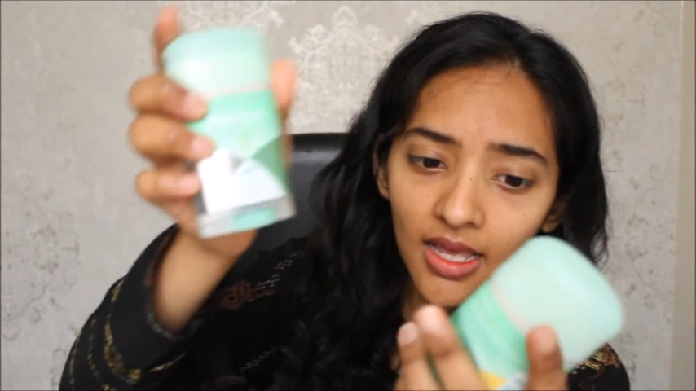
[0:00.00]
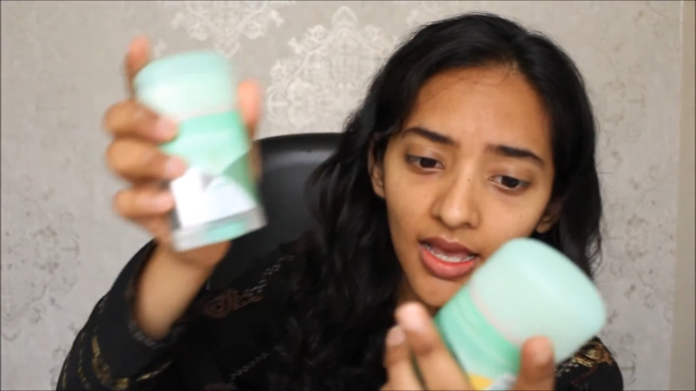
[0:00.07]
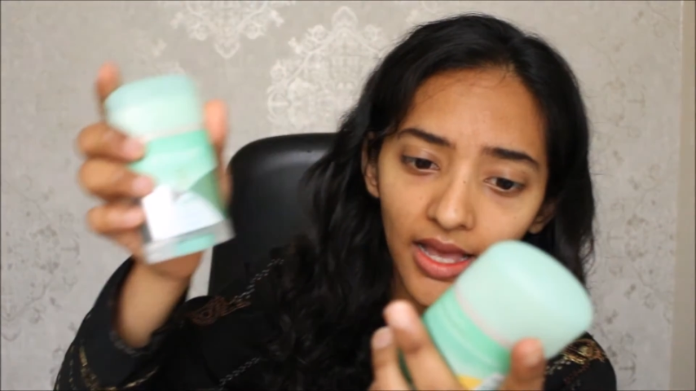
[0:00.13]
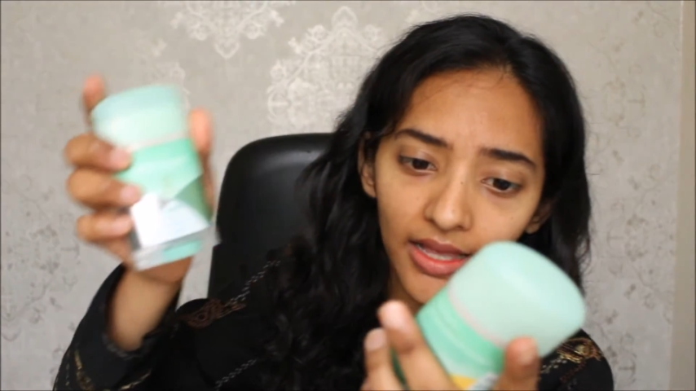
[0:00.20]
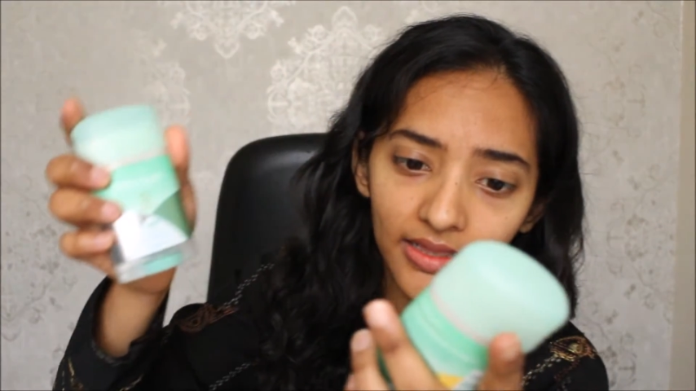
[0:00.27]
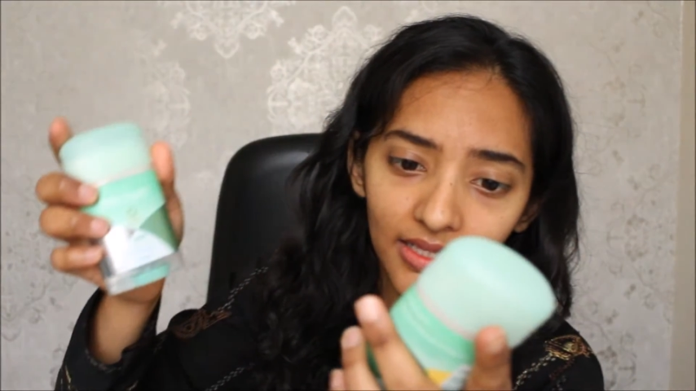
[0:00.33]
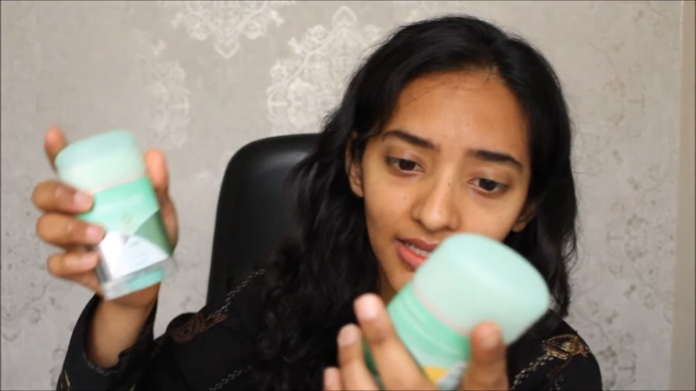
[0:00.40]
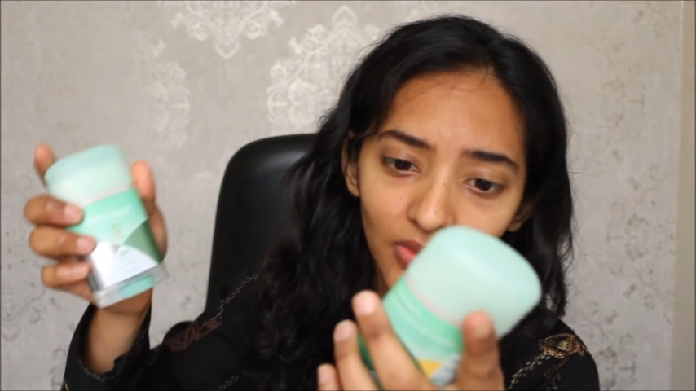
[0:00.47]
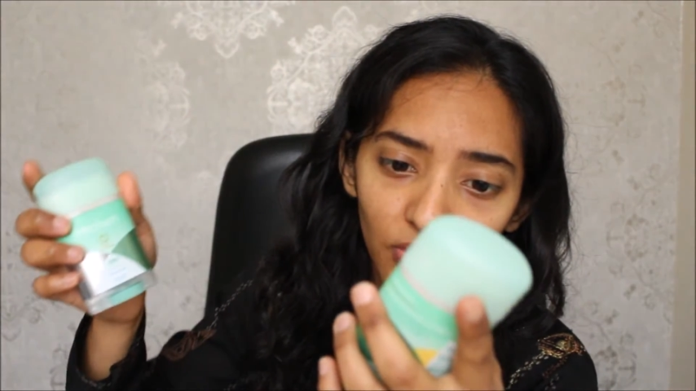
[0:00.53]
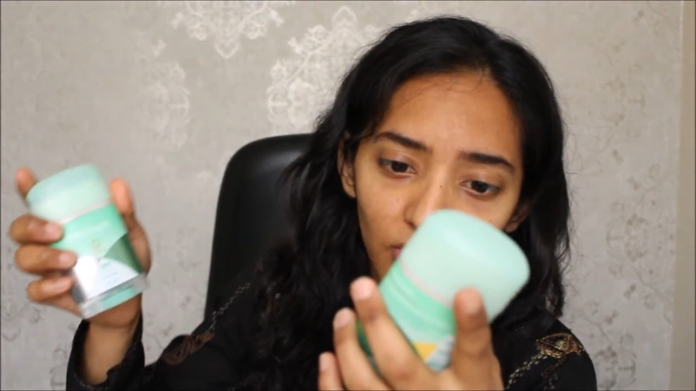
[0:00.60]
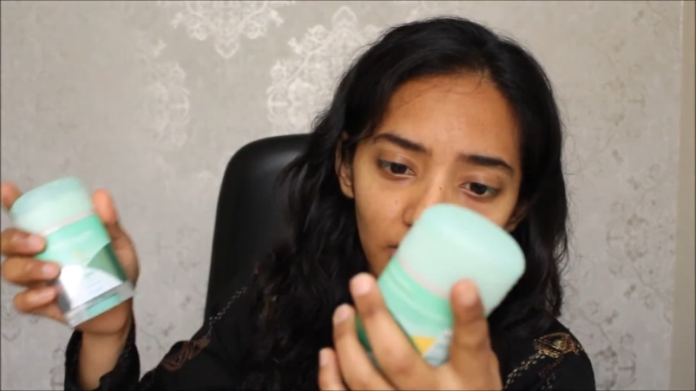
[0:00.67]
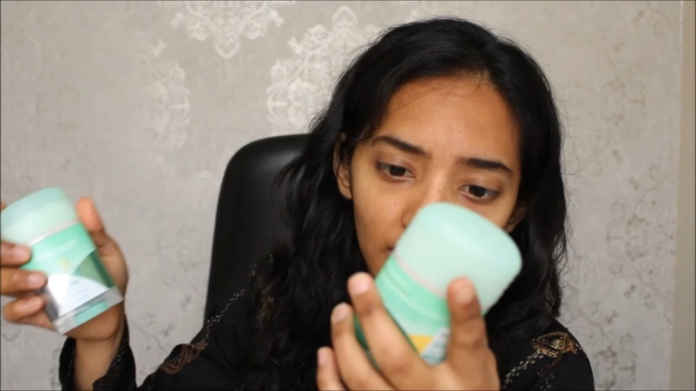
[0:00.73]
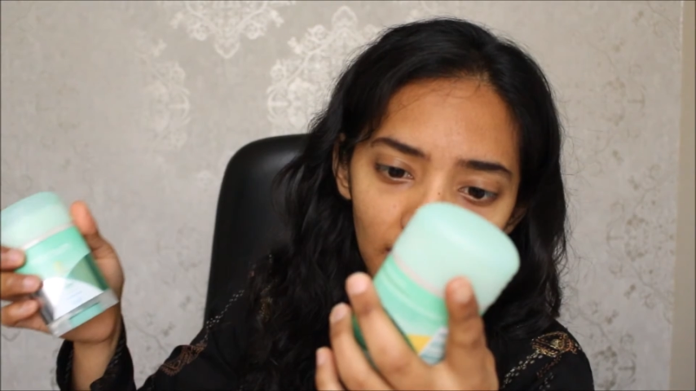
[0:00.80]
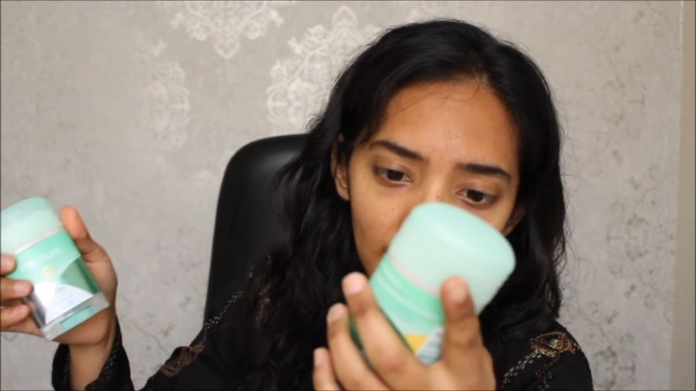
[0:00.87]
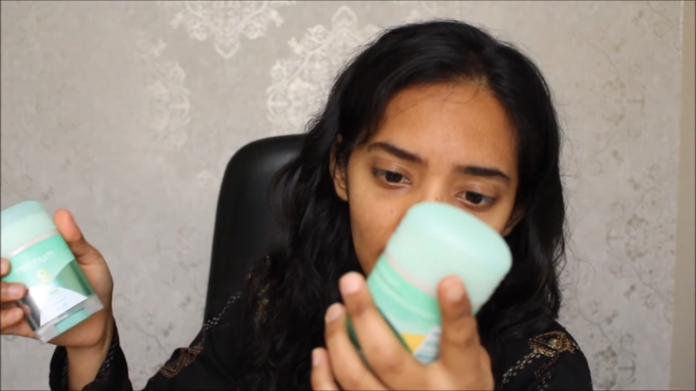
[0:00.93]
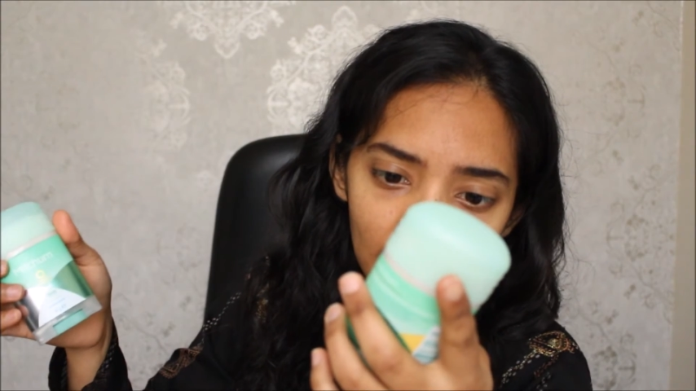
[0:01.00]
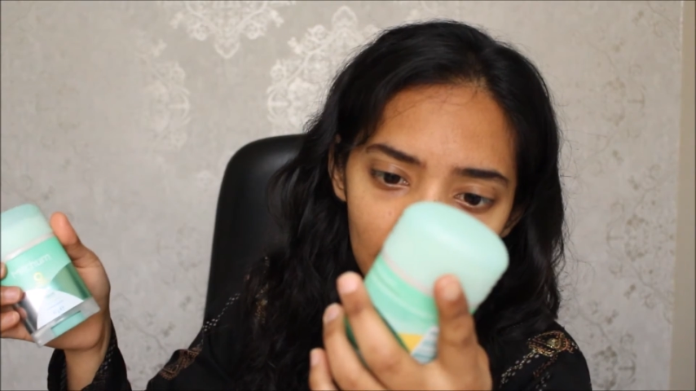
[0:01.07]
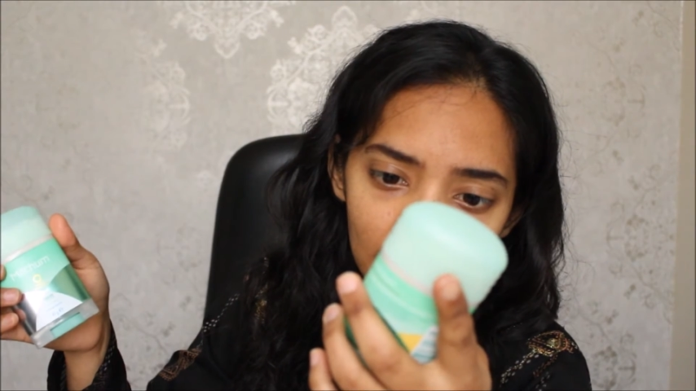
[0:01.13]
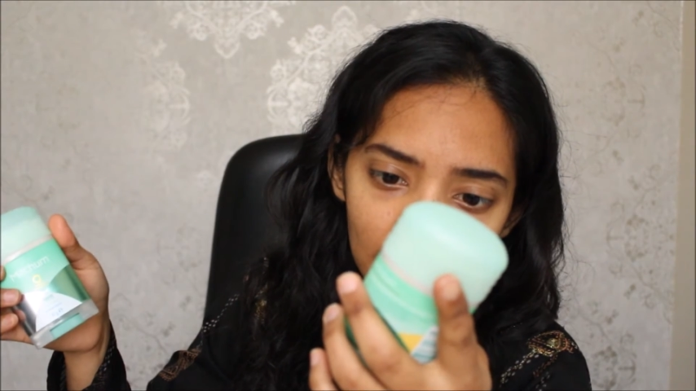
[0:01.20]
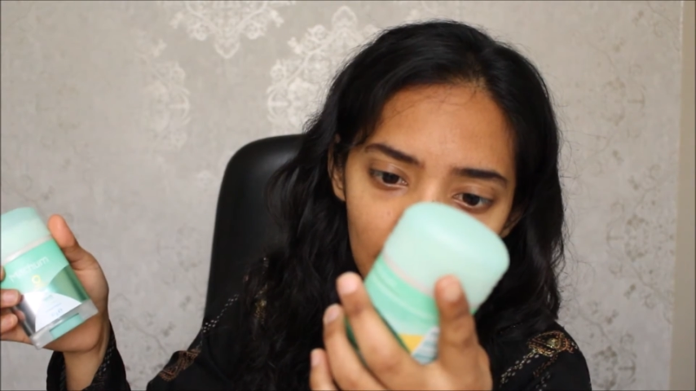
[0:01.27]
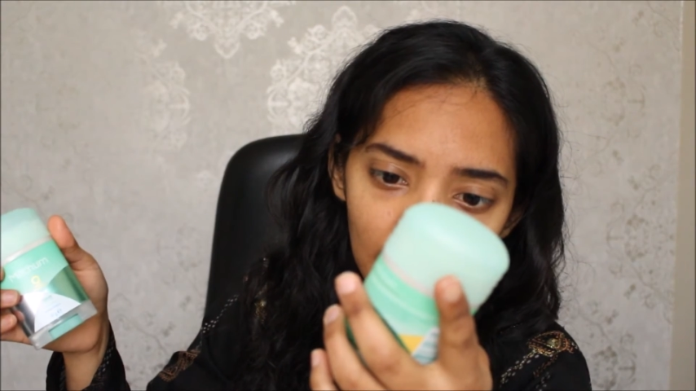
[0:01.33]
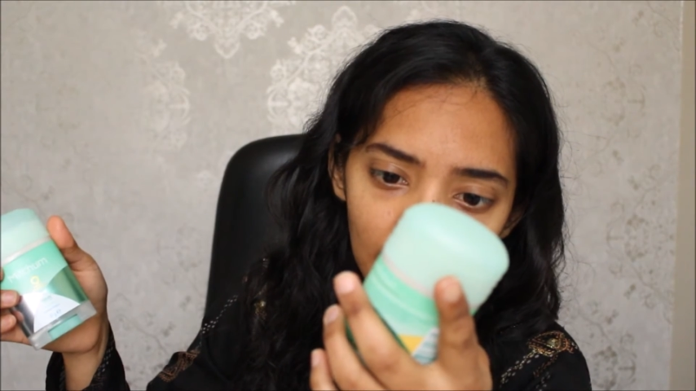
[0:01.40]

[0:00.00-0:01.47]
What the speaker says: and this one is